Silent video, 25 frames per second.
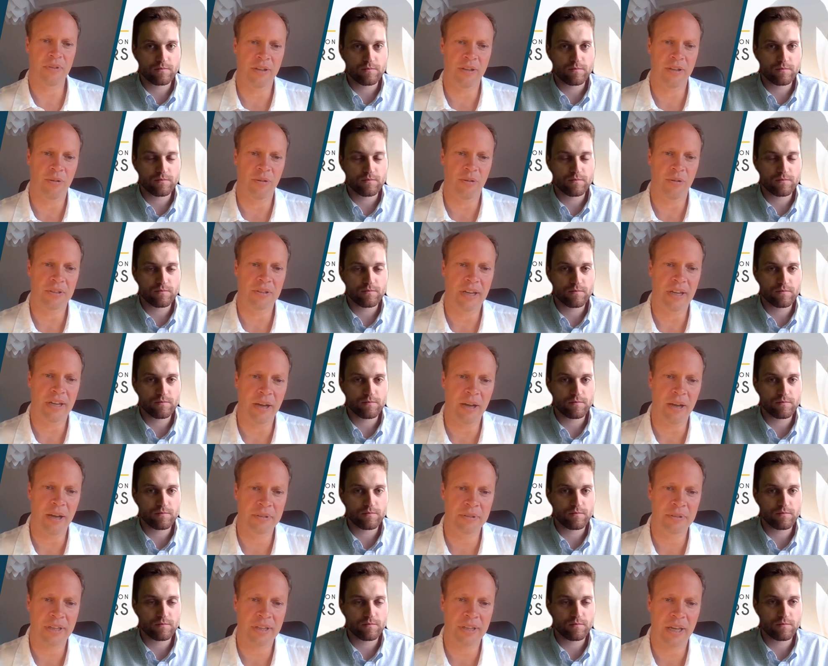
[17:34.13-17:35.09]
Speaker 1: running on
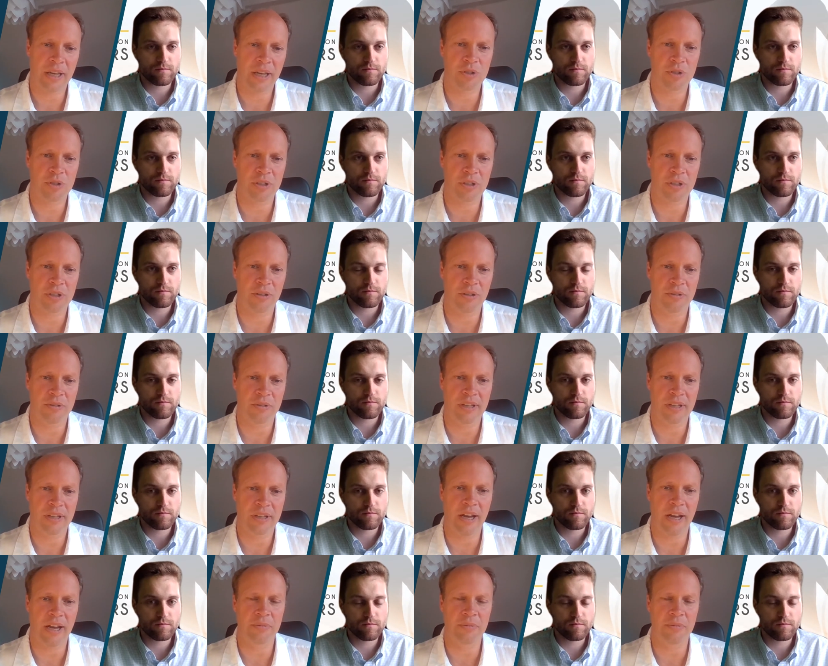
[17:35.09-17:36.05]
carbon capture, on
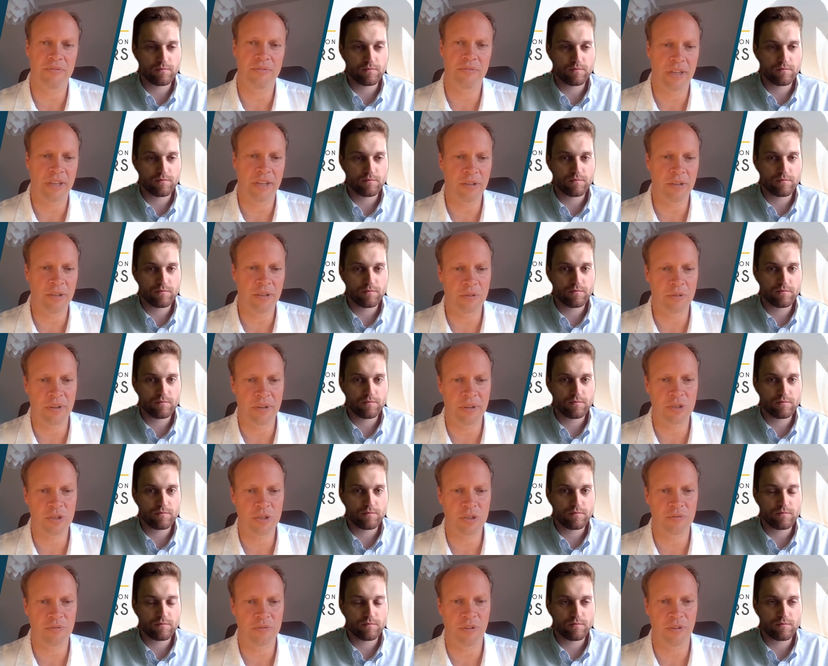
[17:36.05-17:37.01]
carbon value
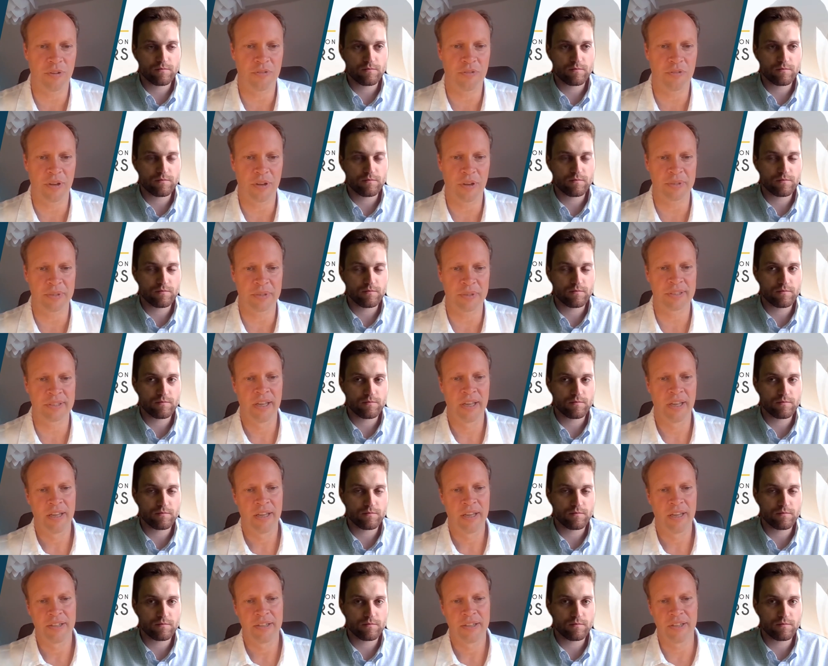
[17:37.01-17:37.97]
creation for farmers,
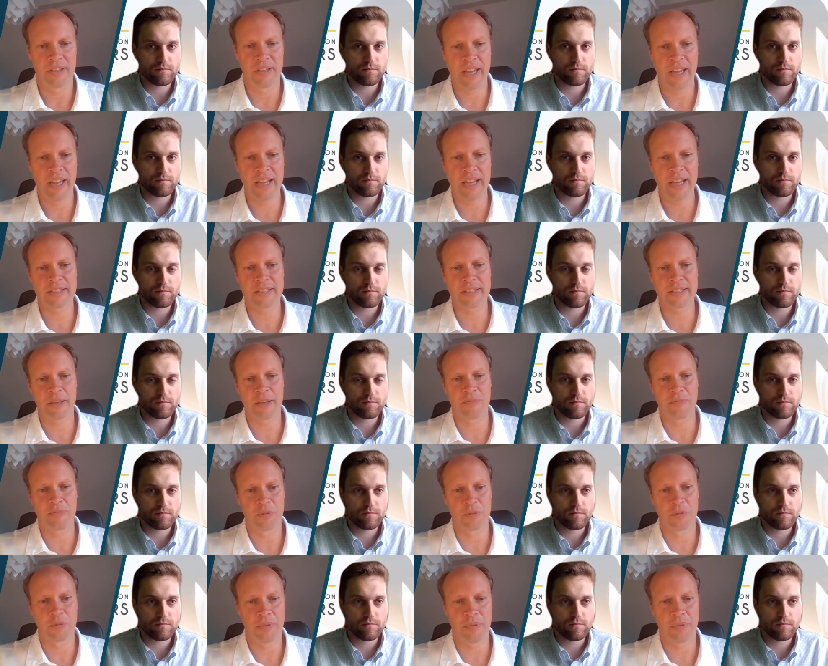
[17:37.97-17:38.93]
the next
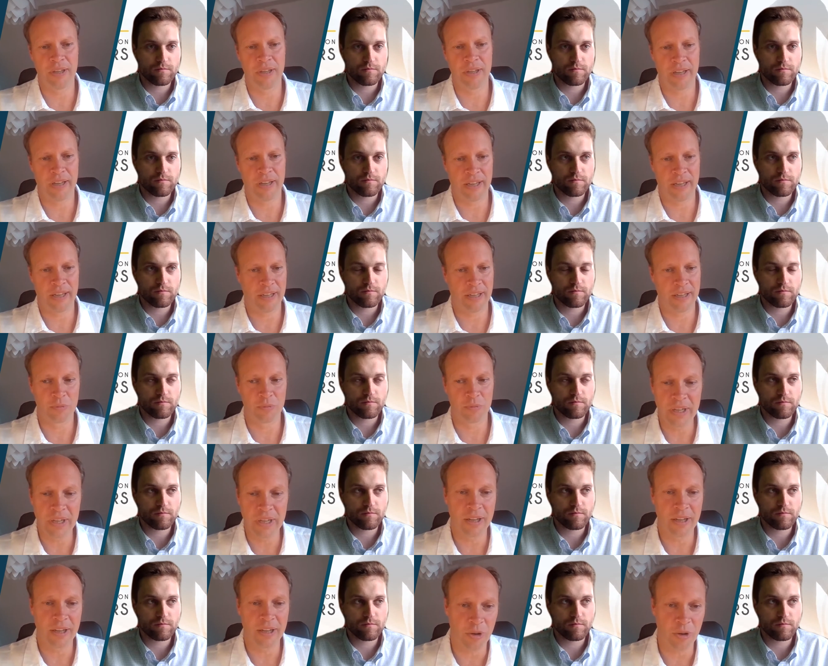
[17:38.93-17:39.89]
step would be, and I
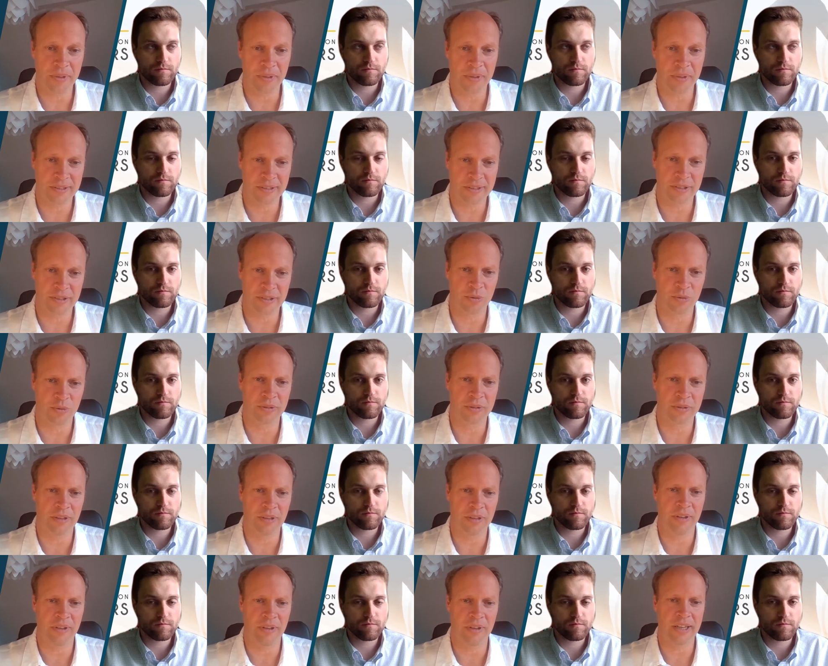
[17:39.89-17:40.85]
really hope that's true,
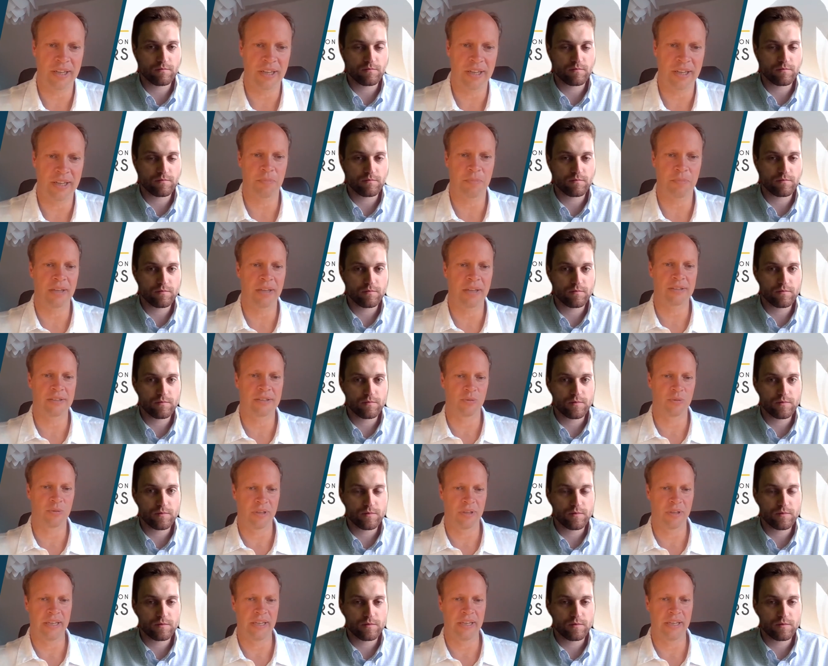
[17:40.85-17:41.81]
that we expand it
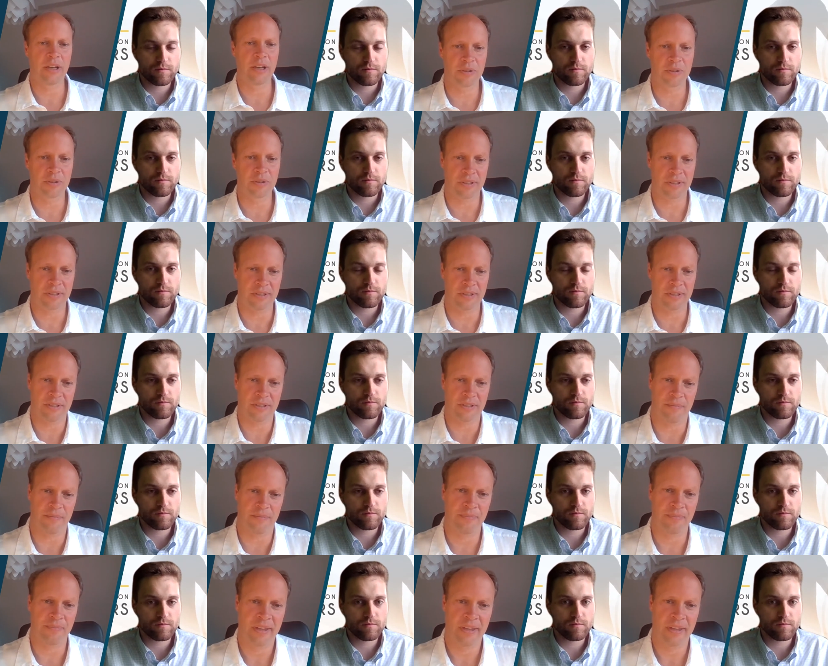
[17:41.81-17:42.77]
to an
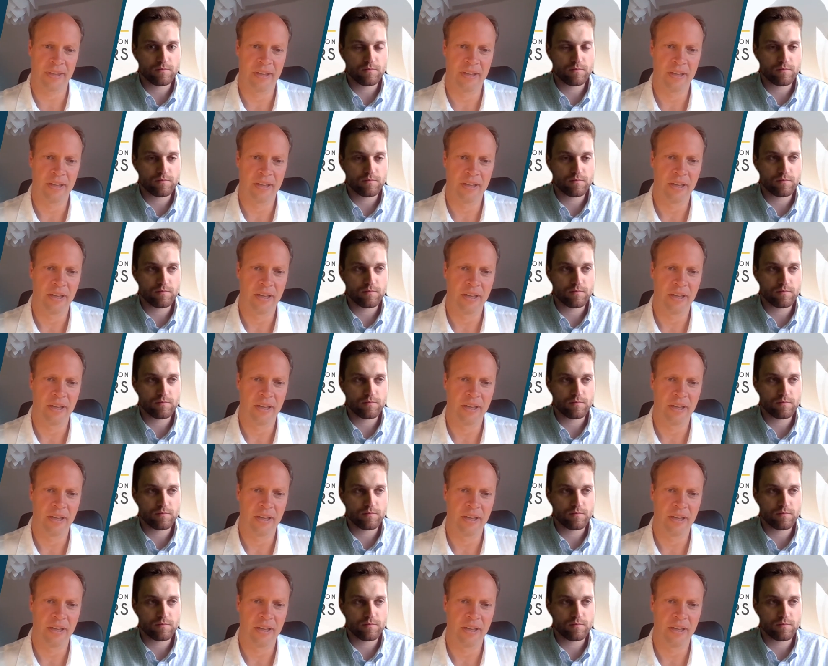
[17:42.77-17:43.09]
ecosystem